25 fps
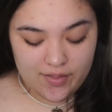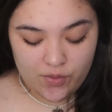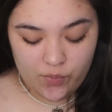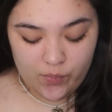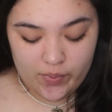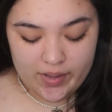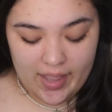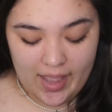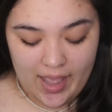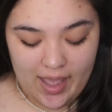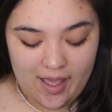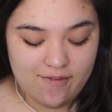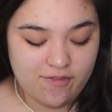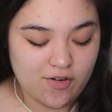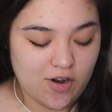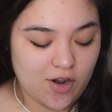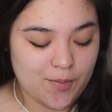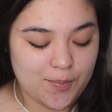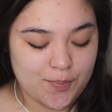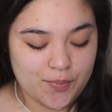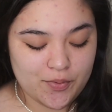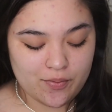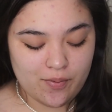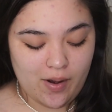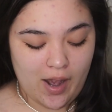that we have
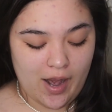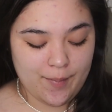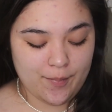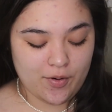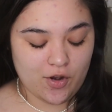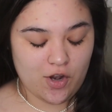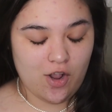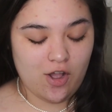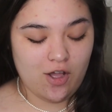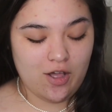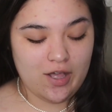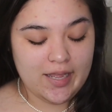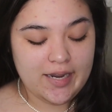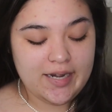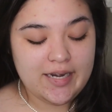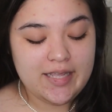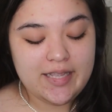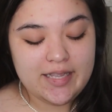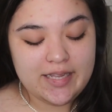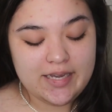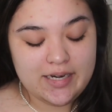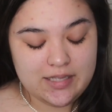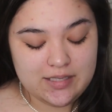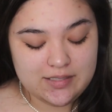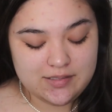our primer
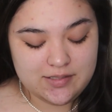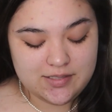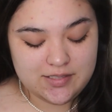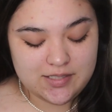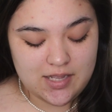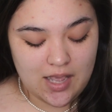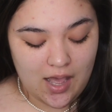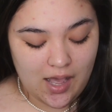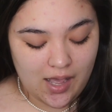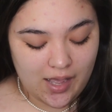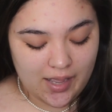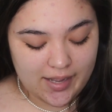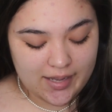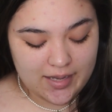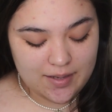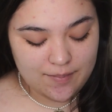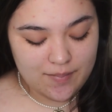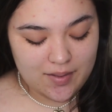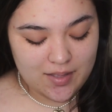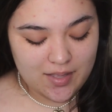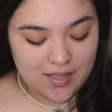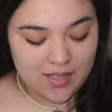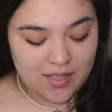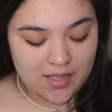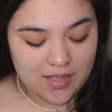on, it is time
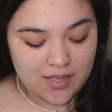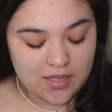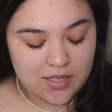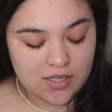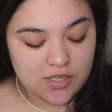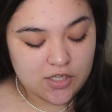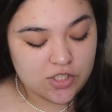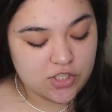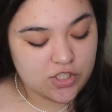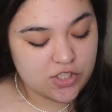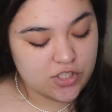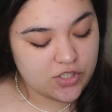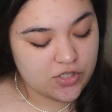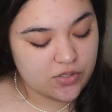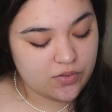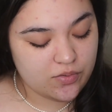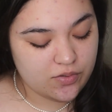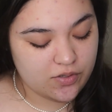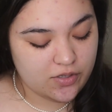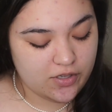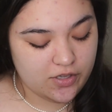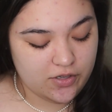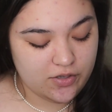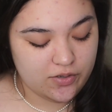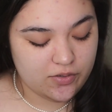to
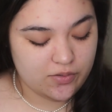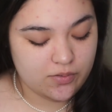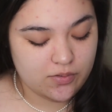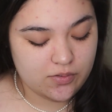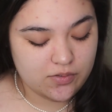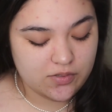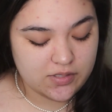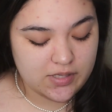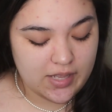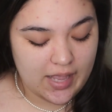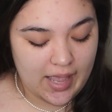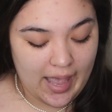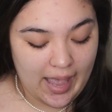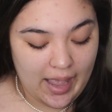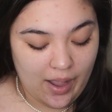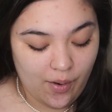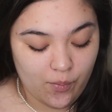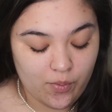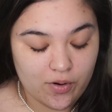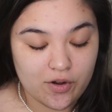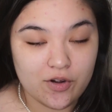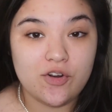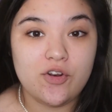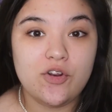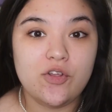use
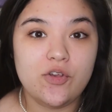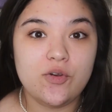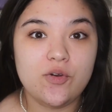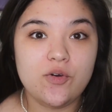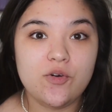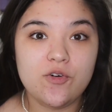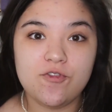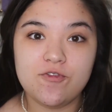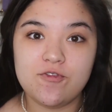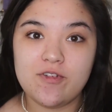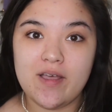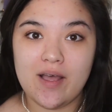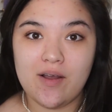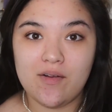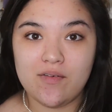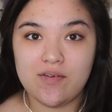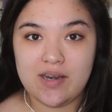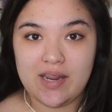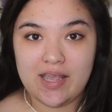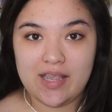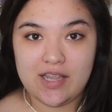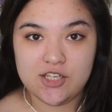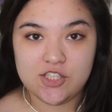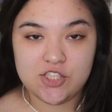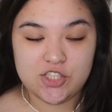our new
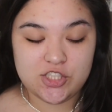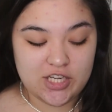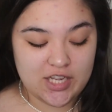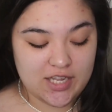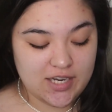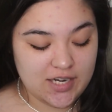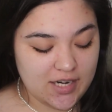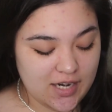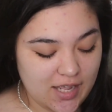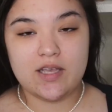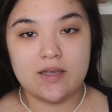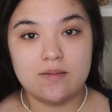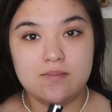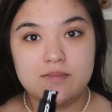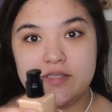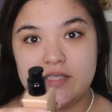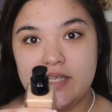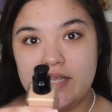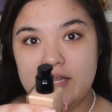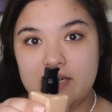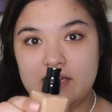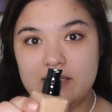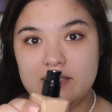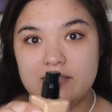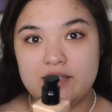foundation. It comes
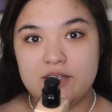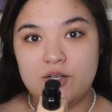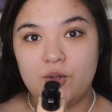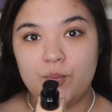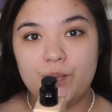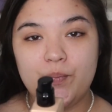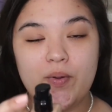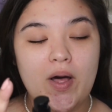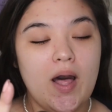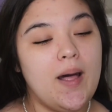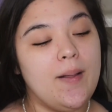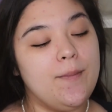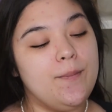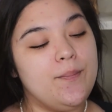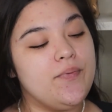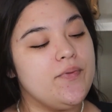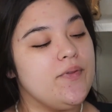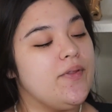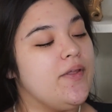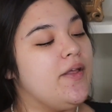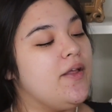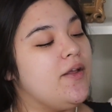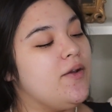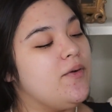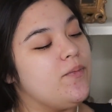in a little pump.
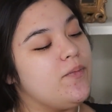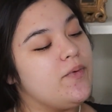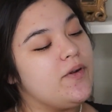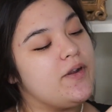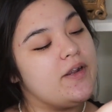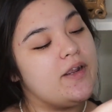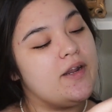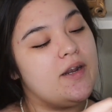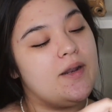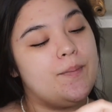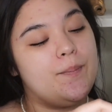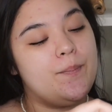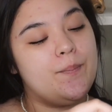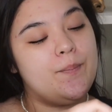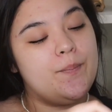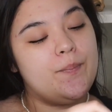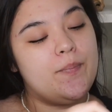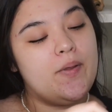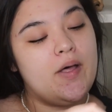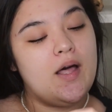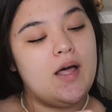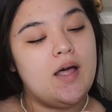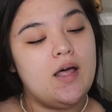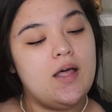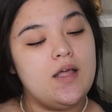We're gonna
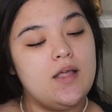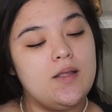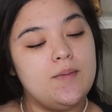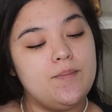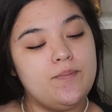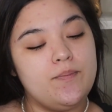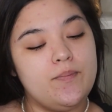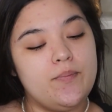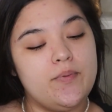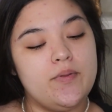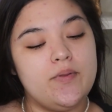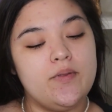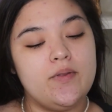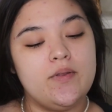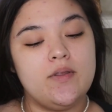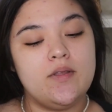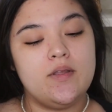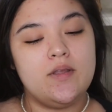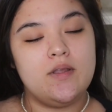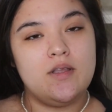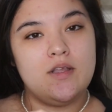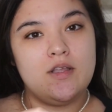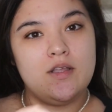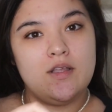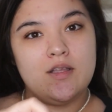pump
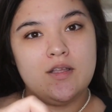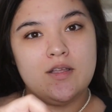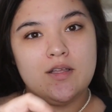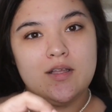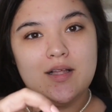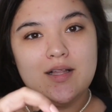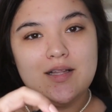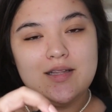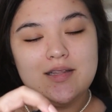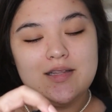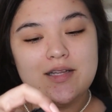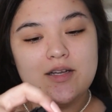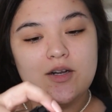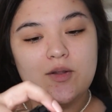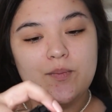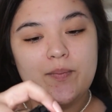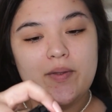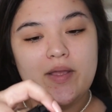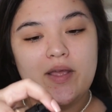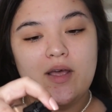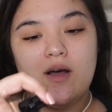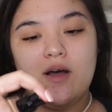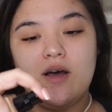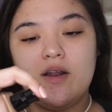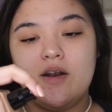a little
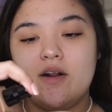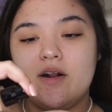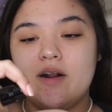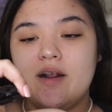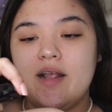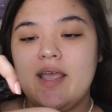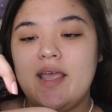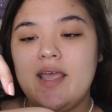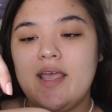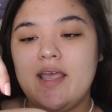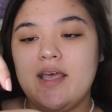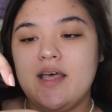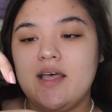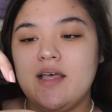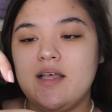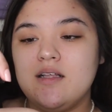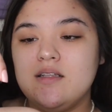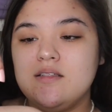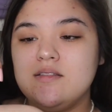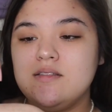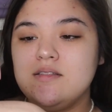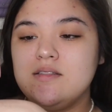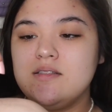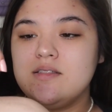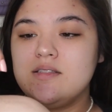bit on our
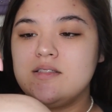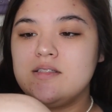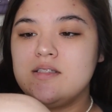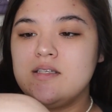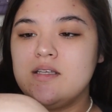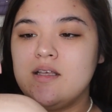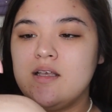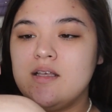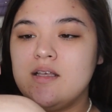hands.